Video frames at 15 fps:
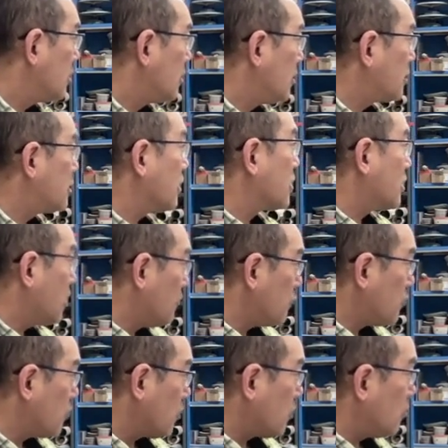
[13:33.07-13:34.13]
It's
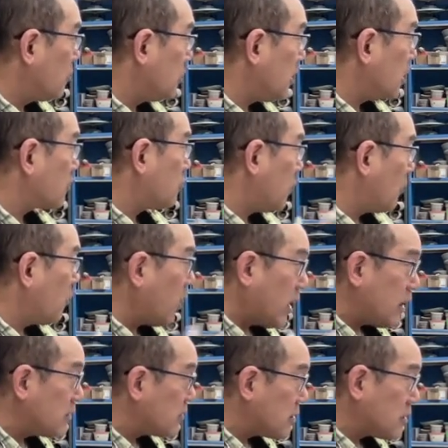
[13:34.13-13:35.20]
uncomfortable. Yes, but
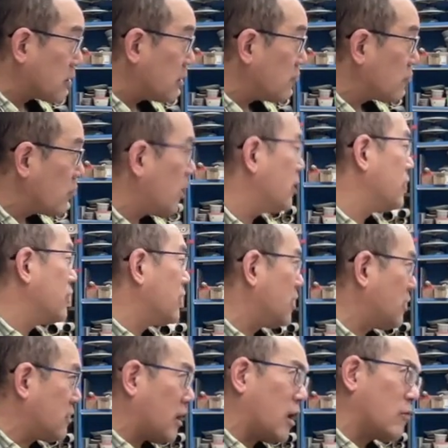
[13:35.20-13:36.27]
why is it uncomfortable? Other than
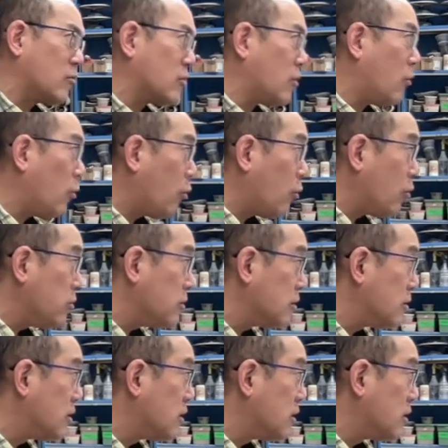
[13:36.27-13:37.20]
it's awkward to hold.